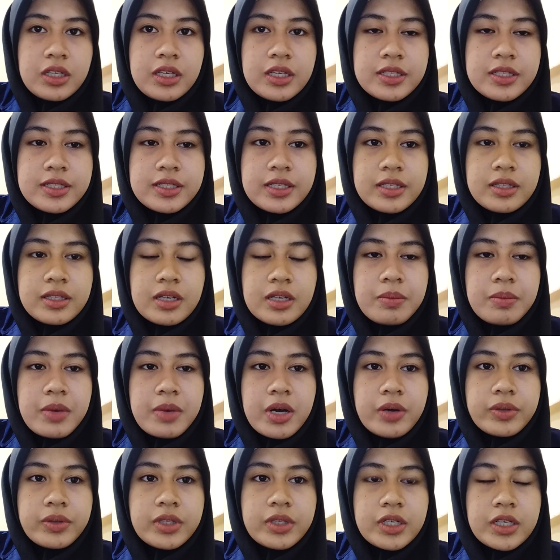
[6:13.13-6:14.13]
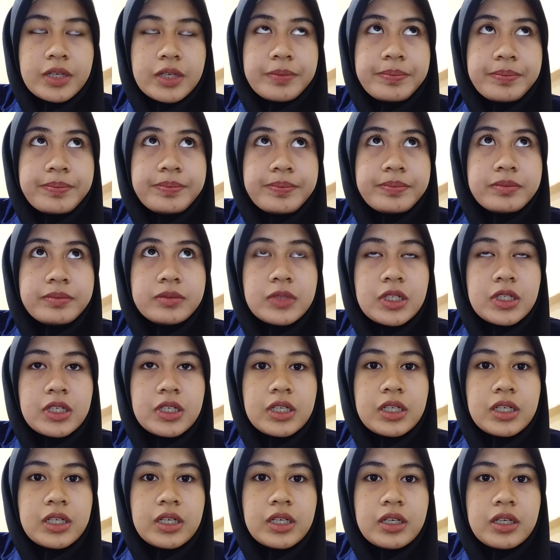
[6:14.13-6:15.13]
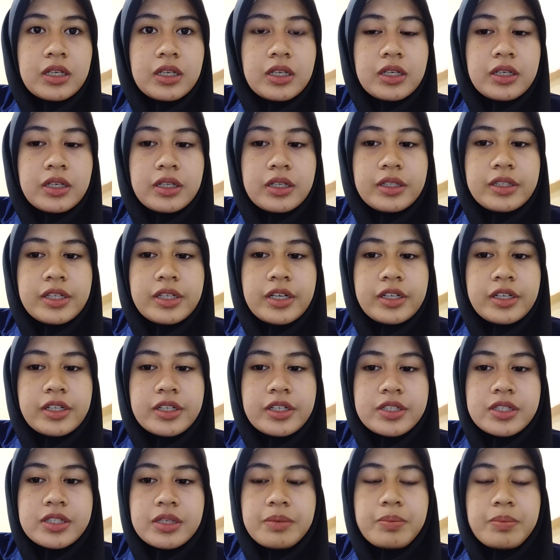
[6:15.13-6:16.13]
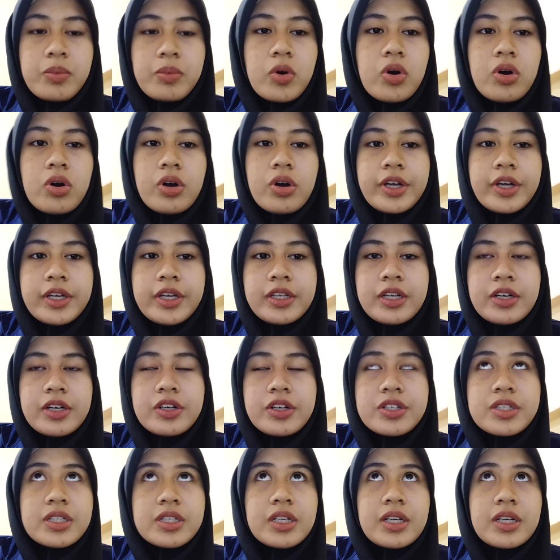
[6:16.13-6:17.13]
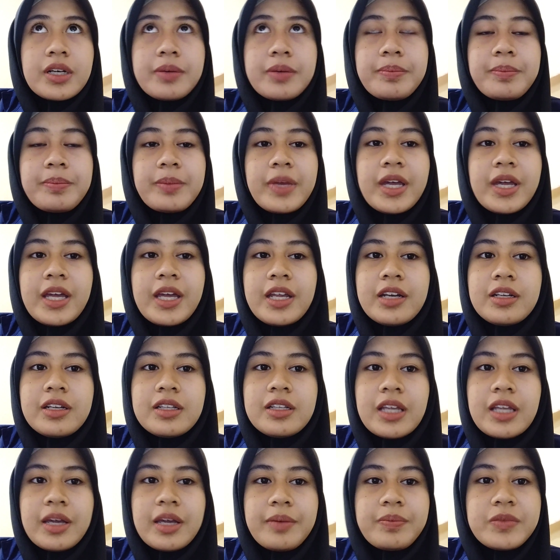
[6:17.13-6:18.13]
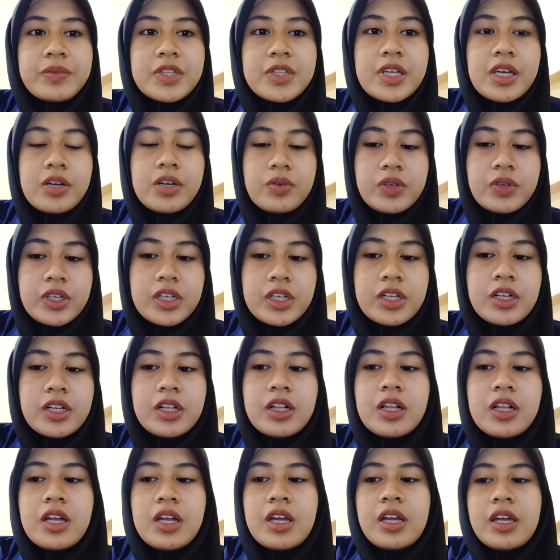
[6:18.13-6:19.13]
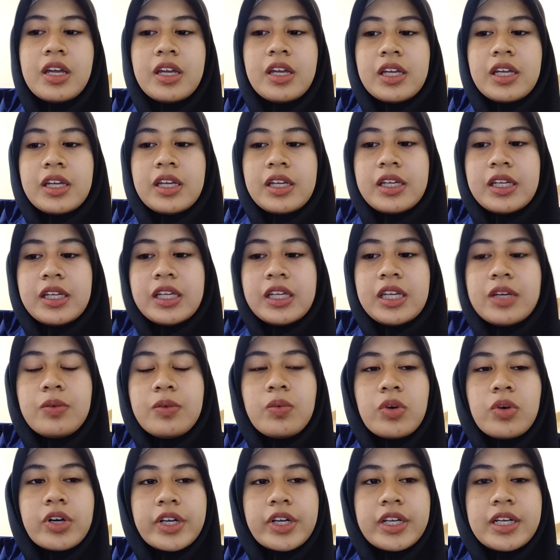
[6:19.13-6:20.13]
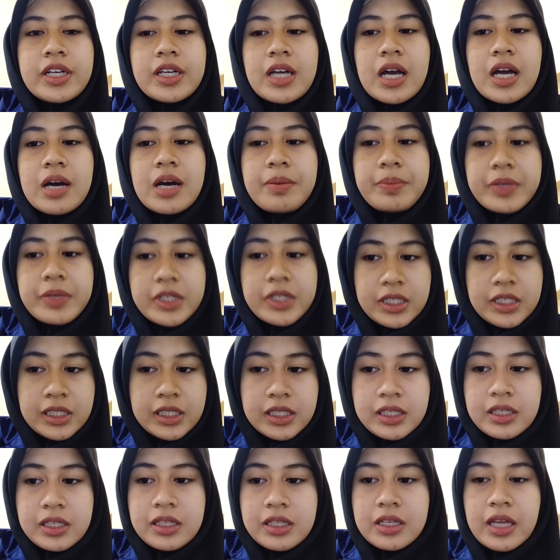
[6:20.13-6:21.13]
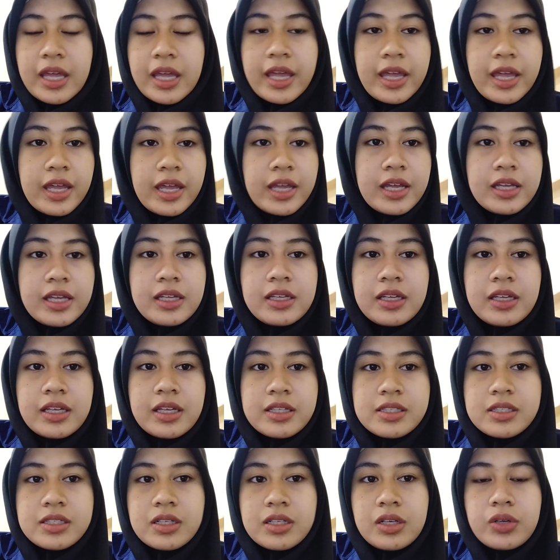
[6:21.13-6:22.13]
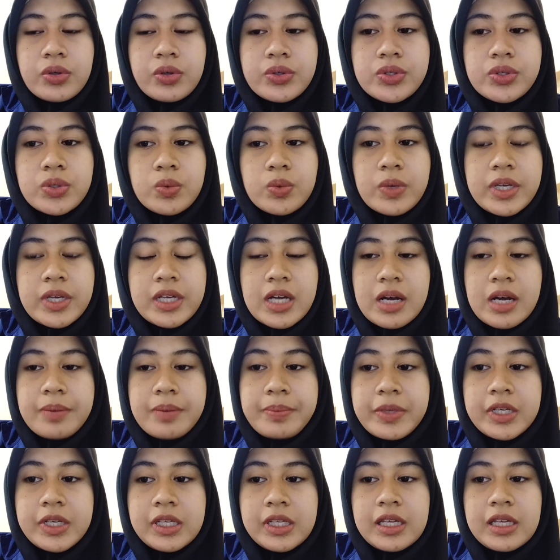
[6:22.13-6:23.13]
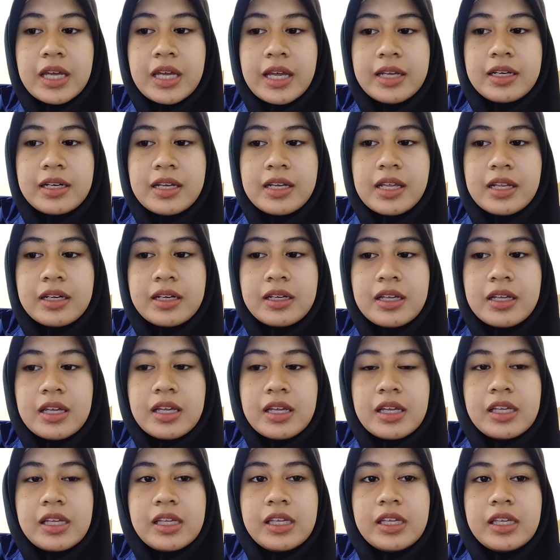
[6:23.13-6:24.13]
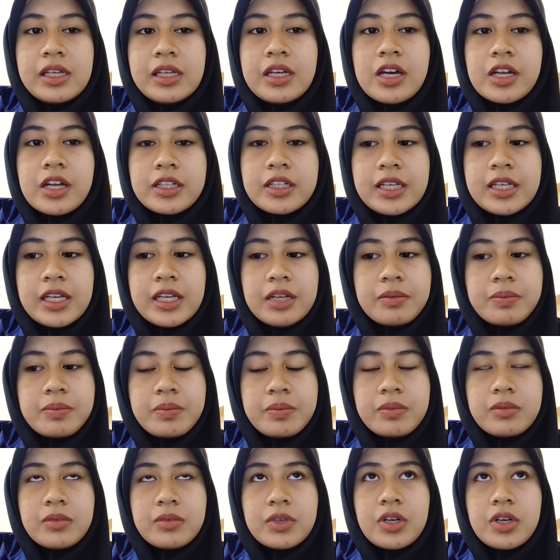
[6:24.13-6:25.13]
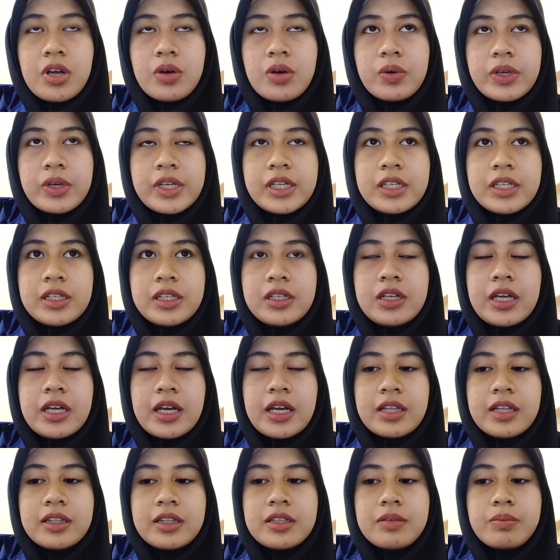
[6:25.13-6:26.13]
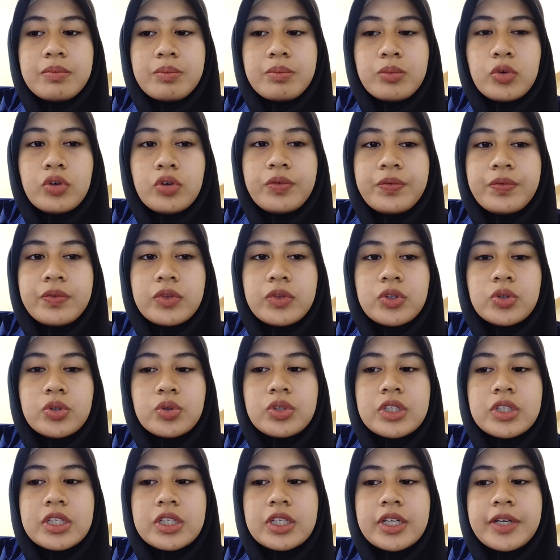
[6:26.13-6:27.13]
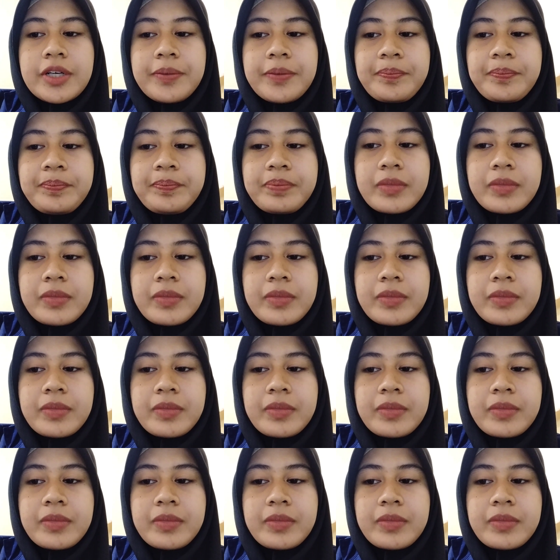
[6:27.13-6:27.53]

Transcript: Is it about there is a boy, there is a man named Daryl. He worked in a company A, it's luxury company, and then he got kicked. No, he get moved to the